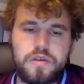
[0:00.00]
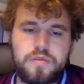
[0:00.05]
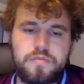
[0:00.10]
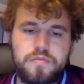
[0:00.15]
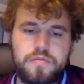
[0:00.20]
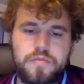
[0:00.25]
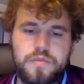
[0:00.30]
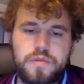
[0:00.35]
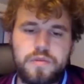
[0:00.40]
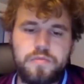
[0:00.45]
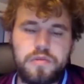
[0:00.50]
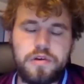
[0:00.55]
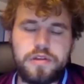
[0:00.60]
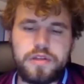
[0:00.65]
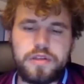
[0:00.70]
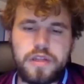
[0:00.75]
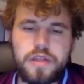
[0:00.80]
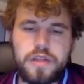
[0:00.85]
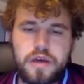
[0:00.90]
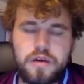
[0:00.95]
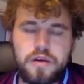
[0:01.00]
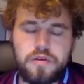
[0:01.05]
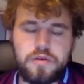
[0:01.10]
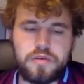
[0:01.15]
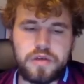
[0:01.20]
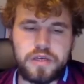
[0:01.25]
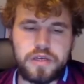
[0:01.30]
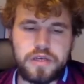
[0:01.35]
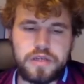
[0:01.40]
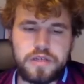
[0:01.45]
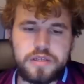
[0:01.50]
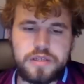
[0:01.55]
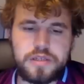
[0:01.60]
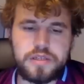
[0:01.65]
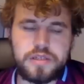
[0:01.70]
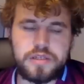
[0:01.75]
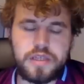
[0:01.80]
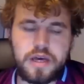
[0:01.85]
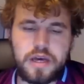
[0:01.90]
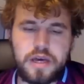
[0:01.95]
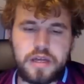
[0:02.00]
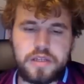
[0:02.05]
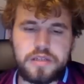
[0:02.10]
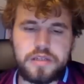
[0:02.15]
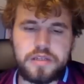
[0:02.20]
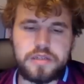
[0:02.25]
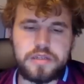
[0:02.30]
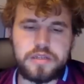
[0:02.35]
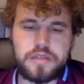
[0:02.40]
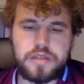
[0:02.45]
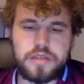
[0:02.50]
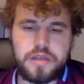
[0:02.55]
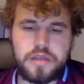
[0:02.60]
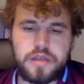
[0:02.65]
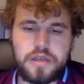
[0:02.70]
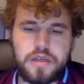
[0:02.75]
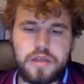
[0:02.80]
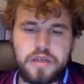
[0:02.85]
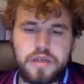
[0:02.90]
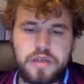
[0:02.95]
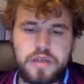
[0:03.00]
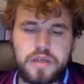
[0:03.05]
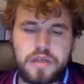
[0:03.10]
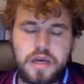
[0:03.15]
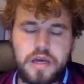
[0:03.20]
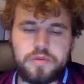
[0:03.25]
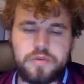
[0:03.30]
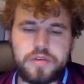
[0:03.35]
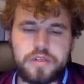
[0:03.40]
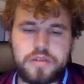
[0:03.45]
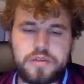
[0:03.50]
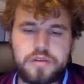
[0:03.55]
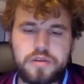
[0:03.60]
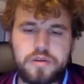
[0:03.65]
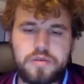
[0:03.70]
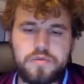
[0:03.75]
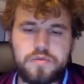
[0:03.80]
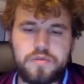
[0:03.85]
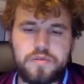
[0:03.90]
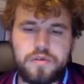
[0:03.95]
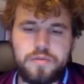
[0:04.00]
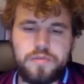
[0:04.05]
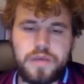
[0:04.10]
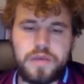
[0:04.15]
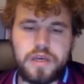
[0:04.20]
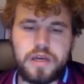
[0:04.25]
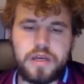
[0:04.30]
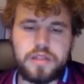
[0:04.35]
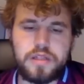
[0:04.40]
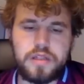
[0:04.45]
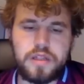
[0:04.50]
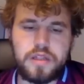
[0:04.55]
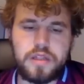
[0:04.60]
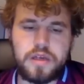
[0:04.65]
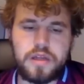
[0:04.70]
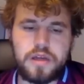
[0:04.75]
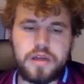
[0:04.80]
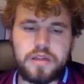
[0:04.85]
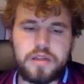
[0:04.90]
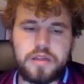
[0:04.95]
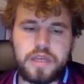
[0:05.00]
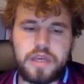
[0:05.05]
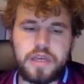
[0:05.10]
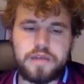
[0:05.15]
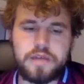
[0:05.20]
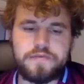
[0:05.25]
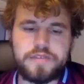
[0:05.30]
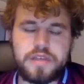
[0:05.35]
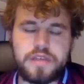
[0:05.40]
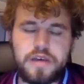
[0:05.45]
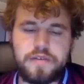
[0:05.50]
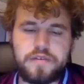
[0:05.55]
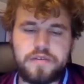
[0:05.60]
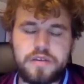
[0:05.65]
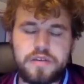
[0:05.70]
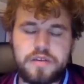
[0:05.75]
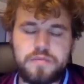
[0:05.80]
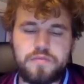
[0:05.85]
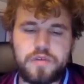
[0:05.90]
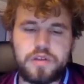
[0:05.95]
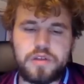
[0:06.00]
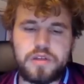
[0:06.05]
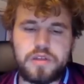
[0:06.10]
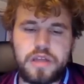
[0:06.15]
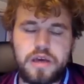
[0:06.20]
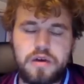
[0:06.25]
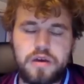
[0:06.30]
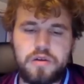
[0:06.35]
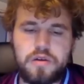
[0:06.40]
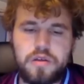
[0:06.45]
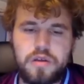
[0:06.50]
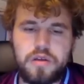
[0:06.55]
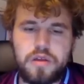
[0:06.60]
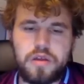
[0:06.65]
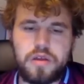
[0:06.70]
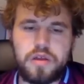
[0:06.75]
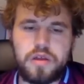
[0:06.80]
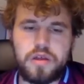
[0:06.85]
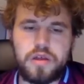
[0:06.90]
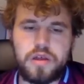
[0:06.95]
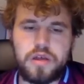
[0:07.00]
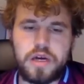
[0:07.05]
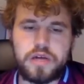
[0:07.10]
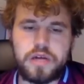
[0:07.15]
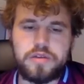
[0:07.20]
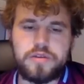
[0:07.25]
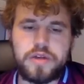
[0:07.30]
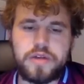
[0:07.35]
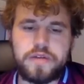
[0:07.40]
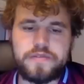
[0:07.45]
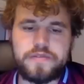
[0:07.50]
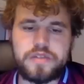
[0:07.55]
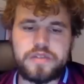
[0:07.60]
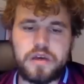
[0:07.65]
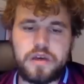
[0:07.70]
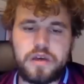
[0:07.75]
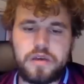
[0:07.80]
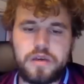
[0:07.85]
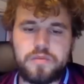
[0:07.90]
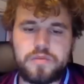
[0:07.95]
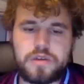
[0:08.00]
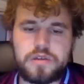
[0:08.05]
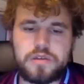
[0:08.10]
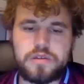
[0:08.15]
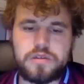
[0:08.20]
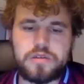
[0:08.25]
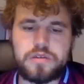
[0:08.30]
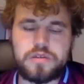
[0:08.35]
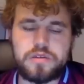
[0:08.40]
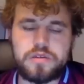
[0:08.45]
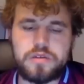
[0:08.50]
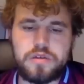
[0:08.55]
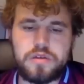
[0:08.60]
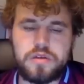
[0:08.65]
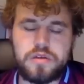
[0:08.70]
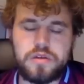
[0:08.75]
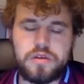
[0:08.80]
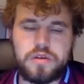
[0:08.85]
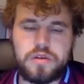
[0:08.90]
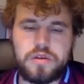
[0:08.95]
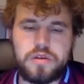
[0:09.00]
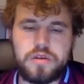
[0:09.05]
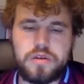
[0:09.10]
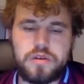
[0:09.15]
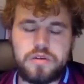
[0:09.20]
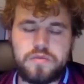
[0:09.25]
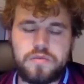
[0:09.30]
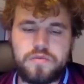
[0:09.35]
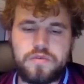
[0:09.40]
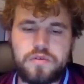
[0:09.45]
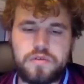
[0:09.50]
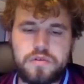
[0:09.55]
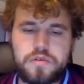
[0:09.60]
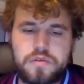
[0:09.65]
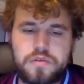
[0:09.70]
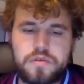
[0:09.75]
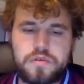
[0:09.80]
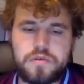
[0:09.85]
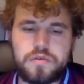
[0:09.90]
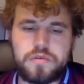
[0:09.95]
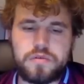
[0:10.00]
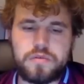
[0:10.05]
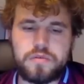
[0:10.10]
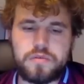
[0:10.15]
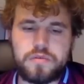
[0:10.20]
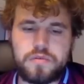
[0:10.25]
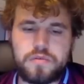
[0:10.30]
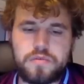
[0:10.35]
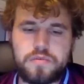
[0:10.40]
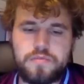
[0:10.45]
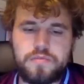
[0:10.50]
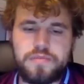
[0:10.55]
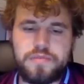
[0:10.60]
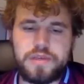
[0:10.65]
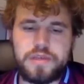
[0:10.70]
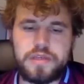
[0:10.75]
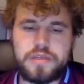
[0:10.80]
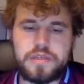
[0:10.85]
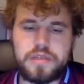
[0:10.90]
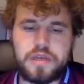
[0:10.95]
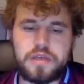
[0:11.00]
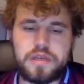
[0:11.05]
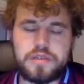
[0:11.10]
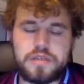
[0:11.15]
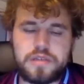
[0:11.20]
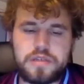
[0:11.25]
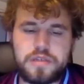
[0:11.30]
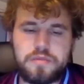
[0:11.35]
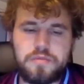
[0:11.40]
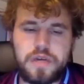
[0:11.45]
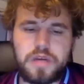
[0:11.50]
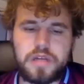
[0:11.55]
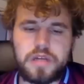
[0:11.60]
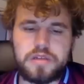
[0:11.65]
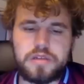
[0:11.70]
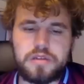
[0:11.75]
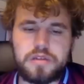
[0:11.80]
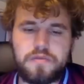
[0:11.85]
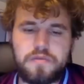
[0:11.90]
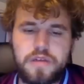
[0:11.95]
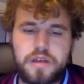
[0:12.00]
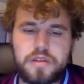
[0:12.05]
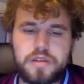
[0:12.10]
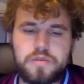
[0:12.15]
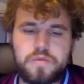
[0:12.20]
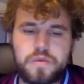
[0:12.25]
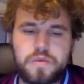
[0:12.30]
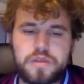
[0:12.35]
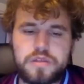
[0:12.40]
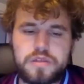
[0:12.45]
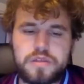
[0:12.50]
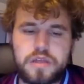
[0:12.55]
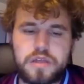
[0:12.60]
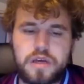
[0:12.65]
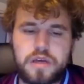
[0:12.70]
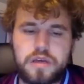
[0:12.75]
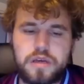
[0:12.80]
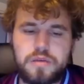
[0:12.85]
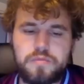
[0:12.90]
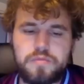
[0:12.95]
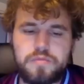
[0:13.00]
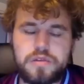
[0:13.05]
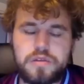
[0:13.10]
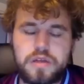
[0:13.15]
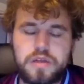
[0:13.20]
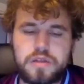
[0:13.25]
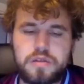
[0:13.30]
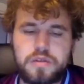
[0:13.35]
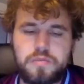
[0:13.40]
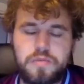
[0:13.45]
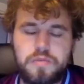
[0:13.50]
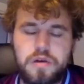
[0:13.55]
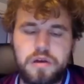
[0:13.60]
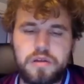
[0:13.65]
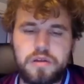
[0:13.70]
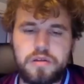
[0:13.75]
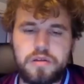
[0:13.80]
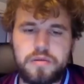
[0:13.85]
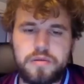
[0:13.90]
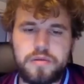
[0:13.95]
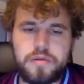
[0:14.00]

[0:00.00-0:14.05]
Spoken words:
The point now is that I wanted to go rook b8 and then king f7, but now I don't have time because rook b6 is a major threat once I protect the pawn.